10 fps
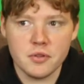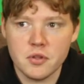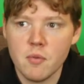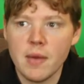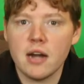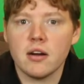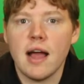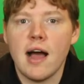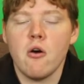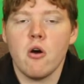No matter
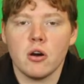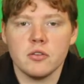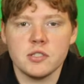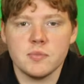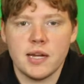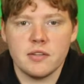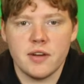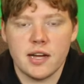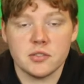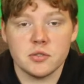how hard these
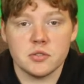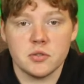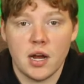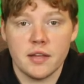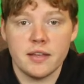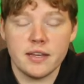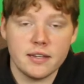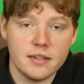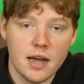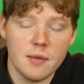manufacturers tried, they
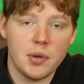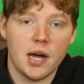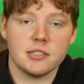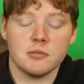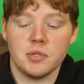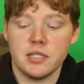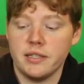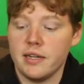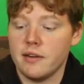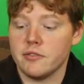cannot possibly
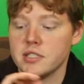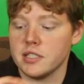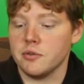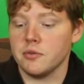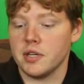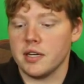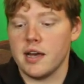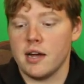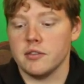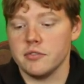get every single thing
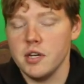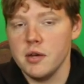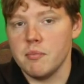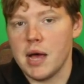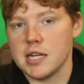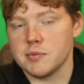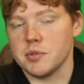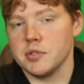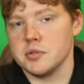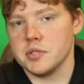out of
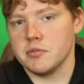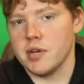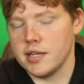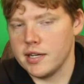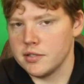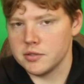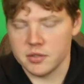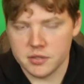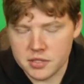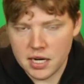mass-producing radiators.
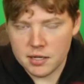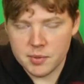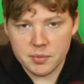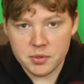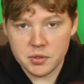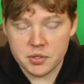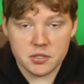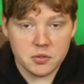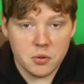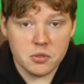They're just not going to be able to do it.
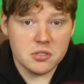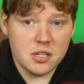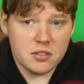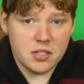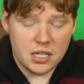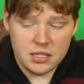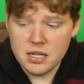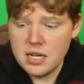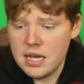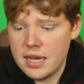There's corners that are cut,
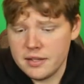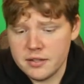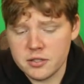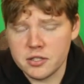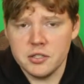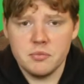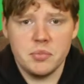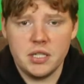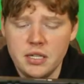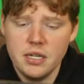and there
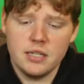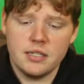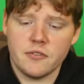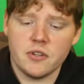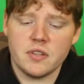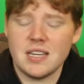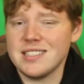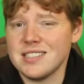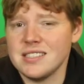could be different things